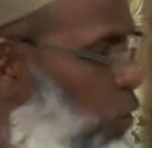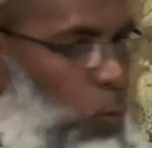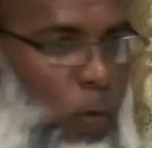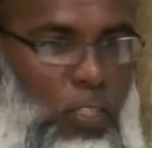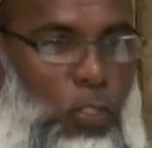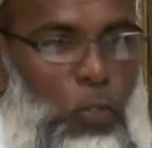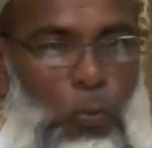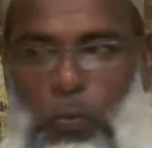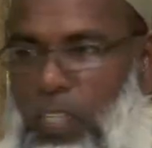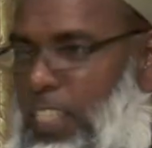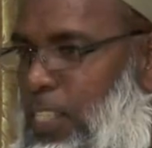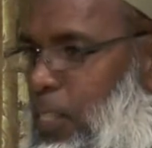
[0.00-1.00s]
so-and-so,
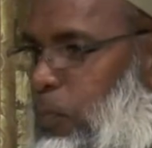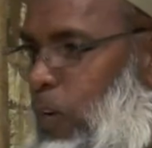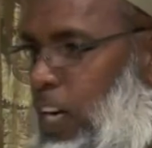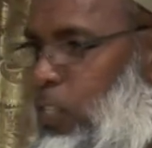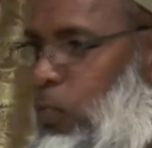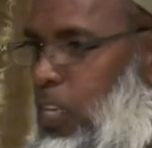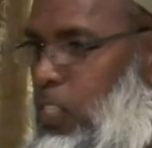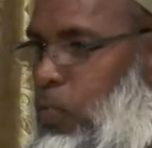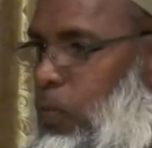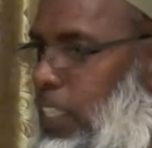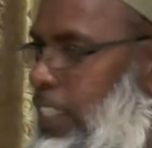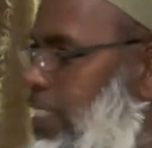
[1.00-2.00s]
this is brother so-and-so, and you